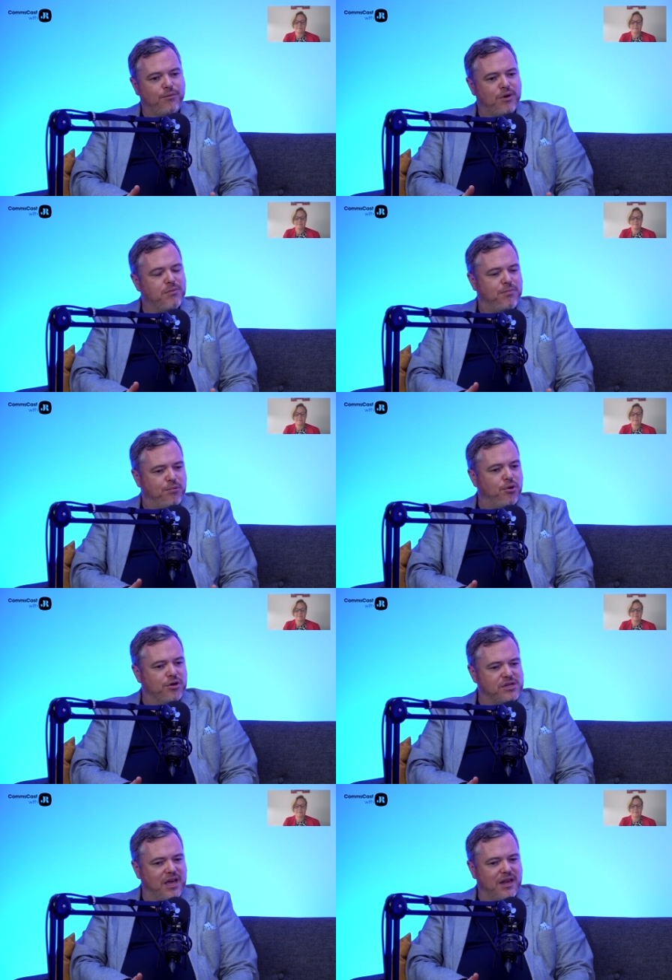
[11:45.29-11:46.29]
we were
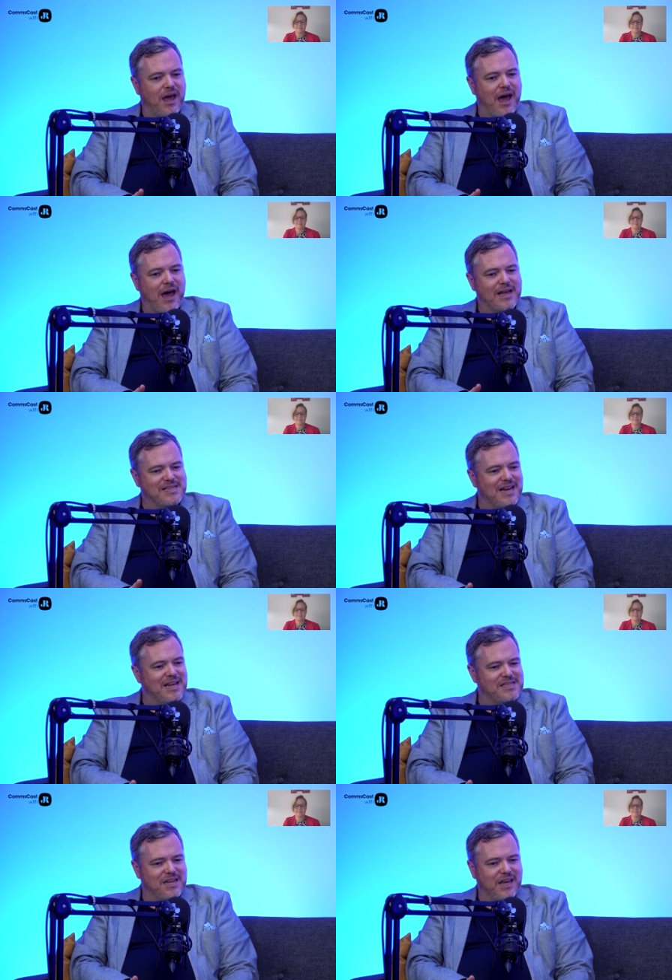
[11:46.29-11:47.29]
brought in as a
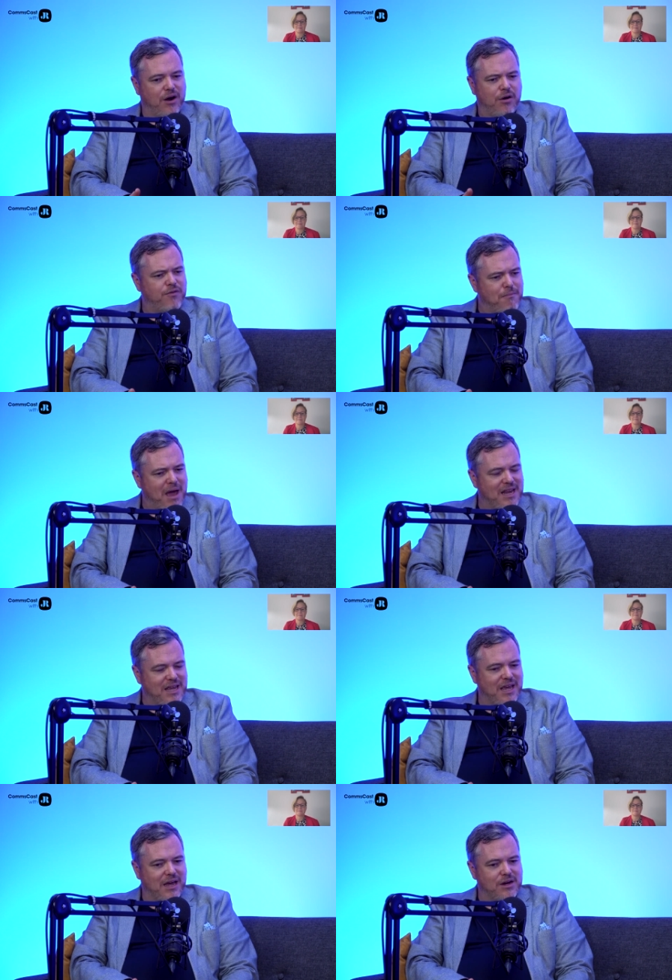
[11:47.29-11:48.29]
listening ear over many
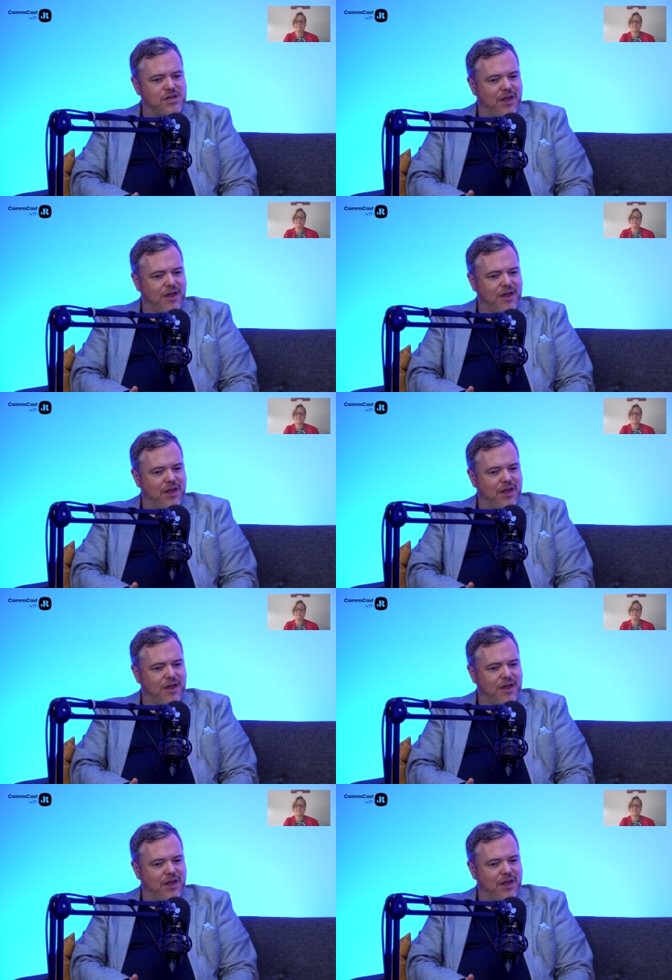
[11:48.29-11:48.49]
years,